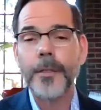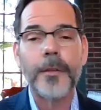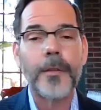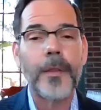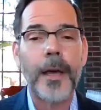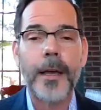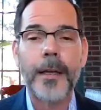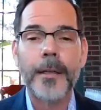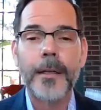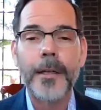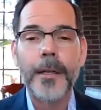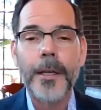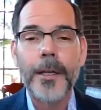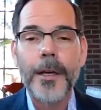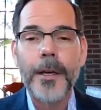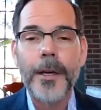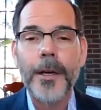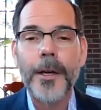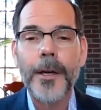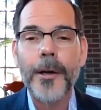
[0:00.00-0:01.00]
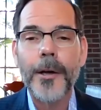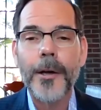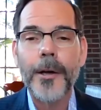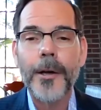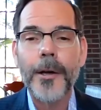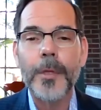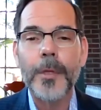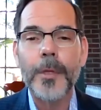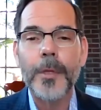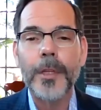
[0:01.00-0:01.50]
that
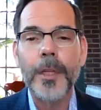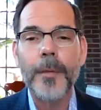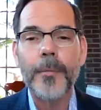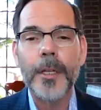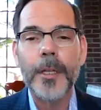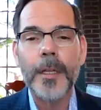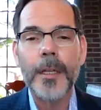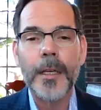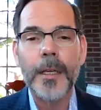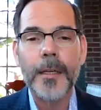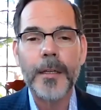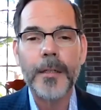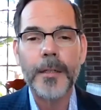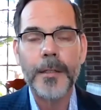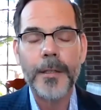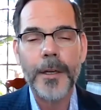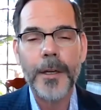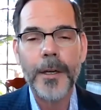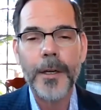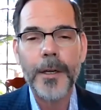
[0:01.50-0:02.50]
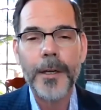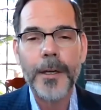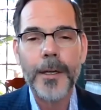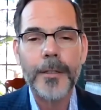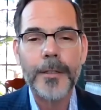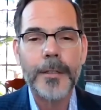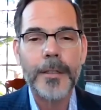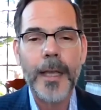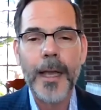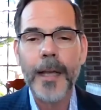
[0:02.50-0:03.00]
um, limited
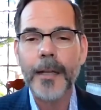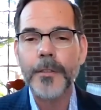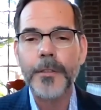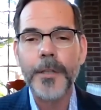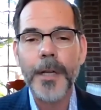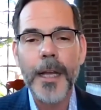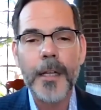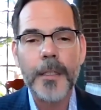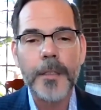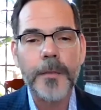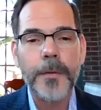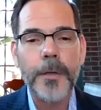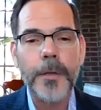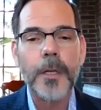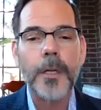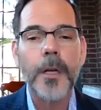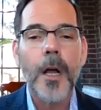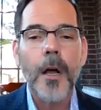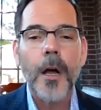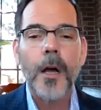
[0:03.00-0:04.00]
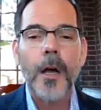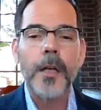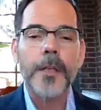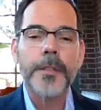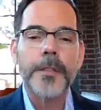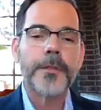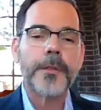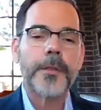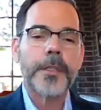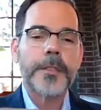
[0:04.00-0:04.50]
uh, tech transfer, all
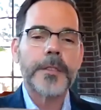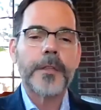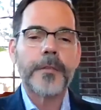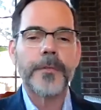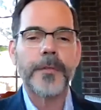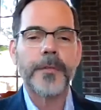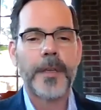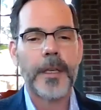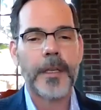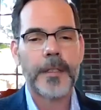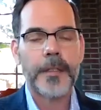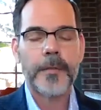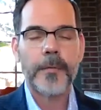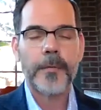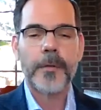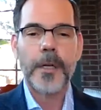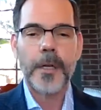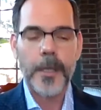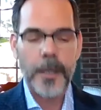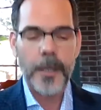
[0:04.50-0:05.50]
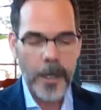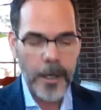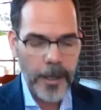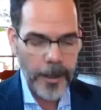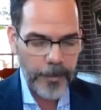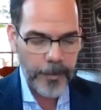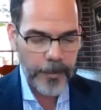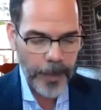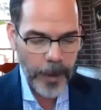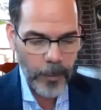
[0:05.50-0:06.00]
sorts of things were,
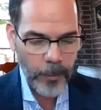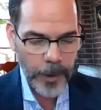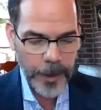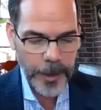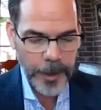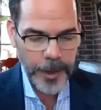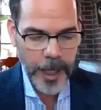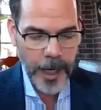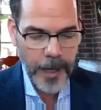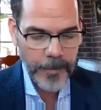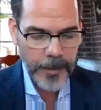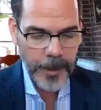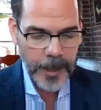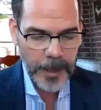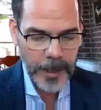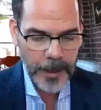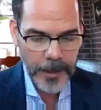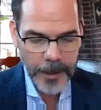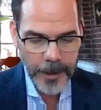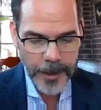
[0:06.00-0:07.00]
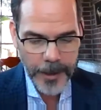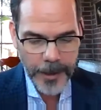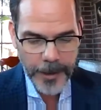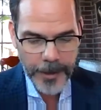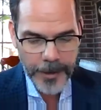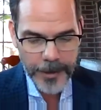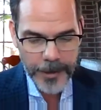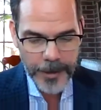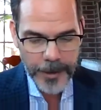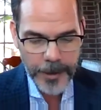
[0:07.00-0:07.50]
um, were shaping,
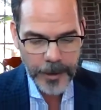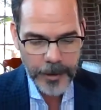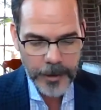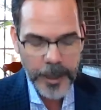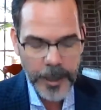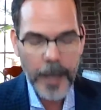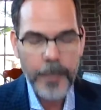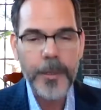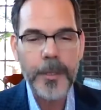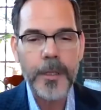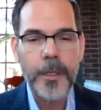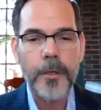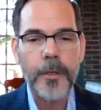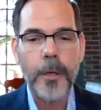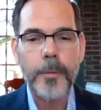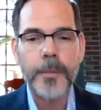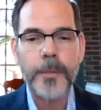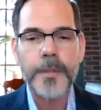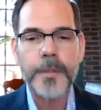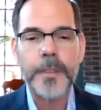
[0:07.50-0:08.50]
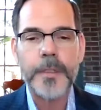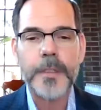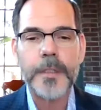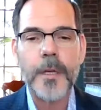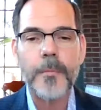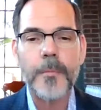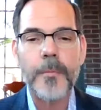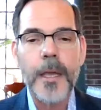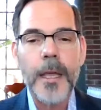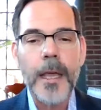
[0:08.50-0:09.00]
uh, shaping the global
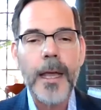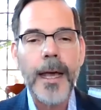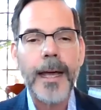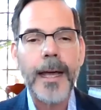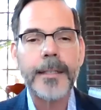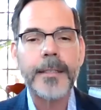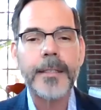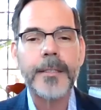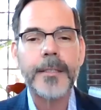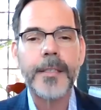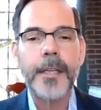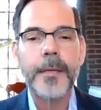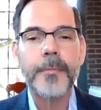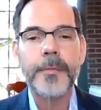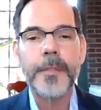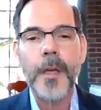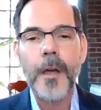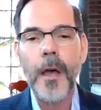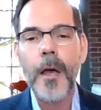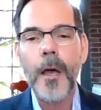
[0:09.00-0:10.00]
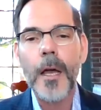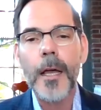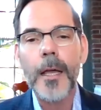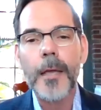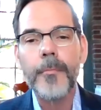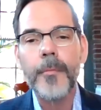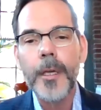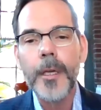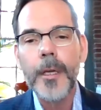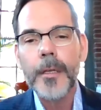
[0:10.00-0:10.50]
system. At the same
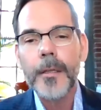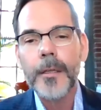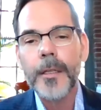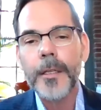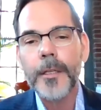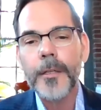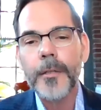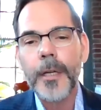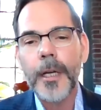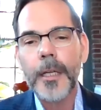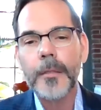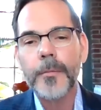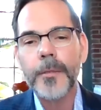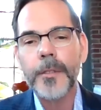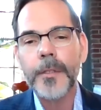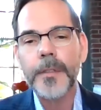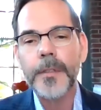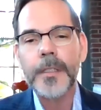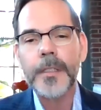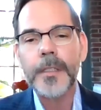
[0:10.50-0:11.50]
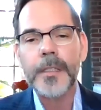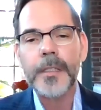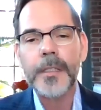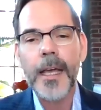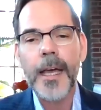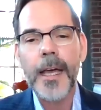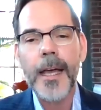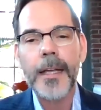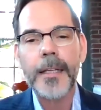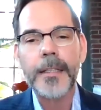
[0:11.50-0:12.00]
time, the incredible
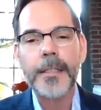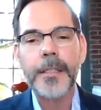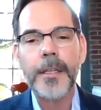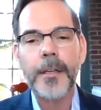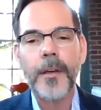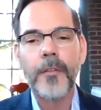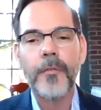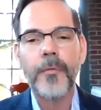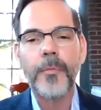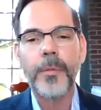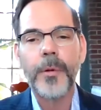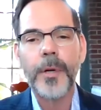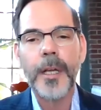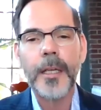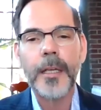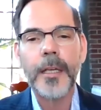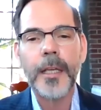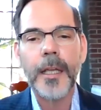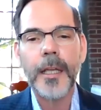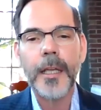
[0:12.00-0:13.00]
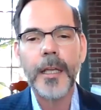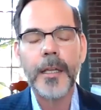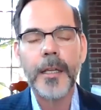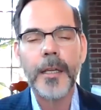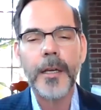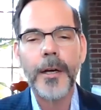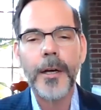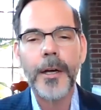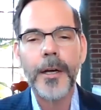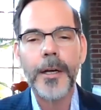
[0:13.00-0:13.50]
success of
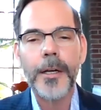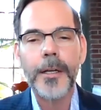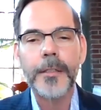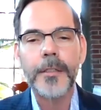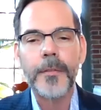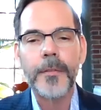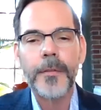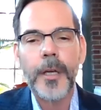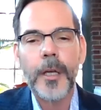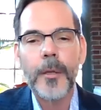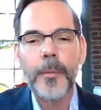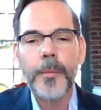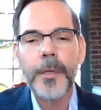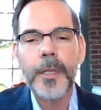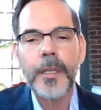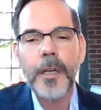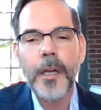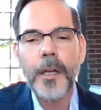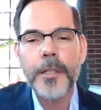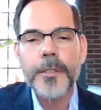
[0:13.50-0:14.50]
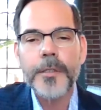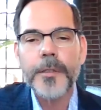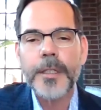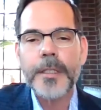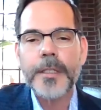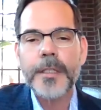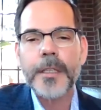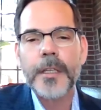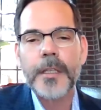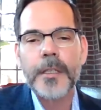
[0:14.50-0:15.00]
bringing uh, developing
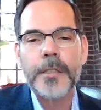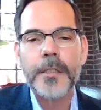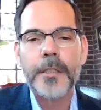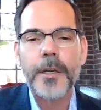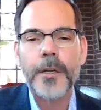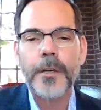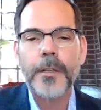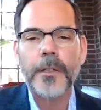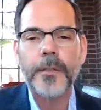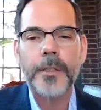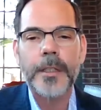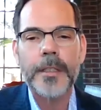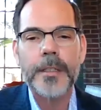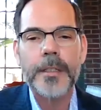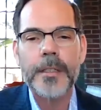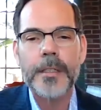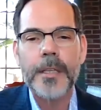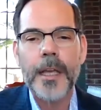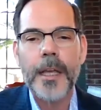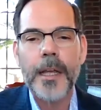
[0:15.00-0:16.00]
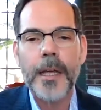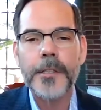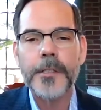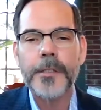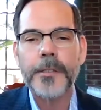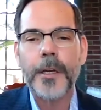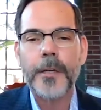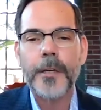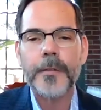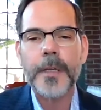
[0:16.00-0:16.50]
countries into early
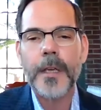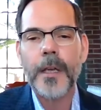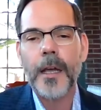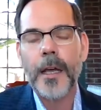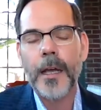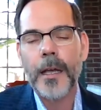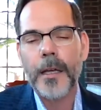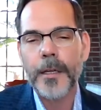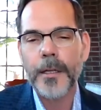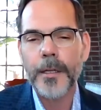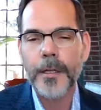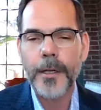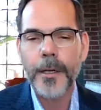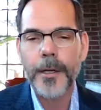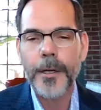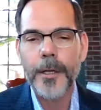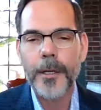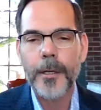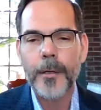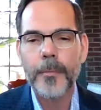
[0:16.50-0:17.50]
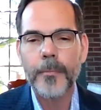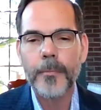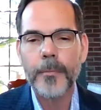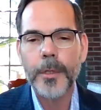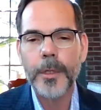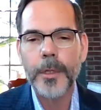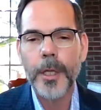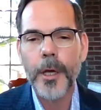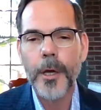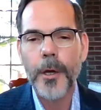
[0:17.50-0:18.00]
stage, low tech,
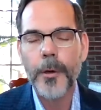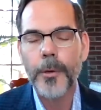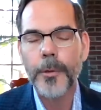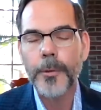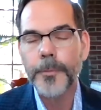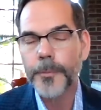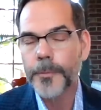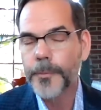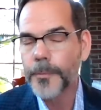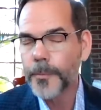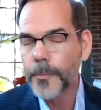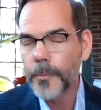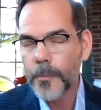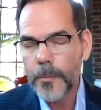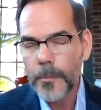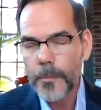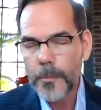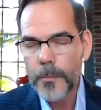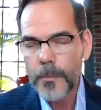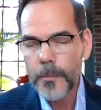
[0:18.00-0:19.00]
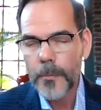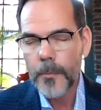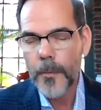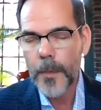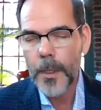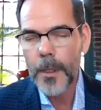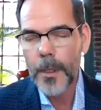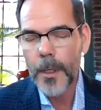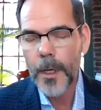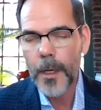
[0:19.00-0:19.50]
um, low
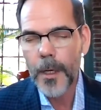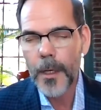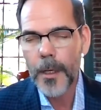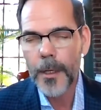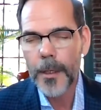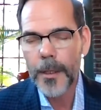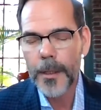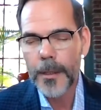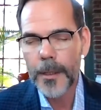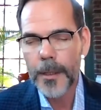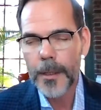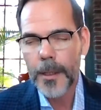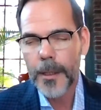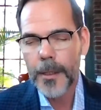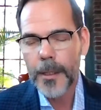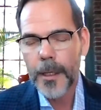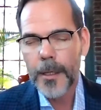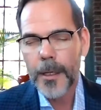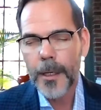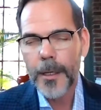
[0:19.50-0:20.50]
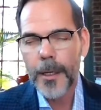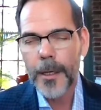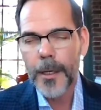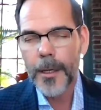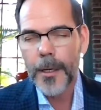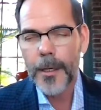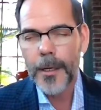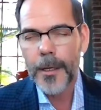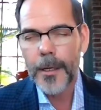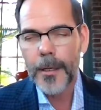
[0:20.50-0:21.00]
uh,
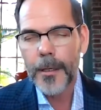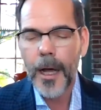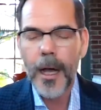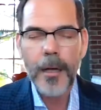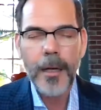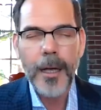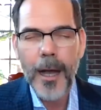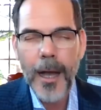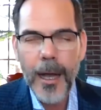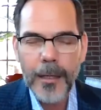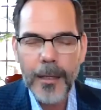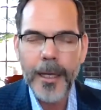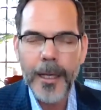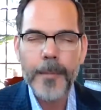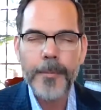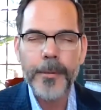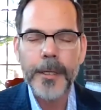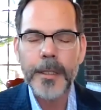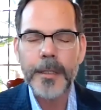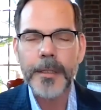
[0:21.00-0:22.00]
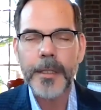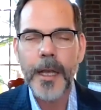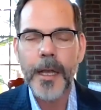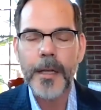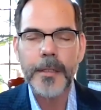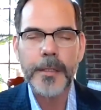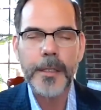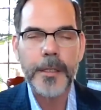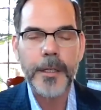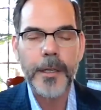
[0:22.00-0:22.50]
uh, labor
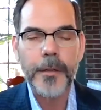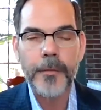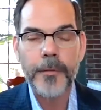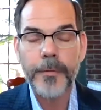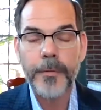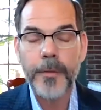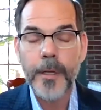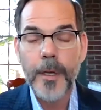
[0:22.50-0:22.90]
intensive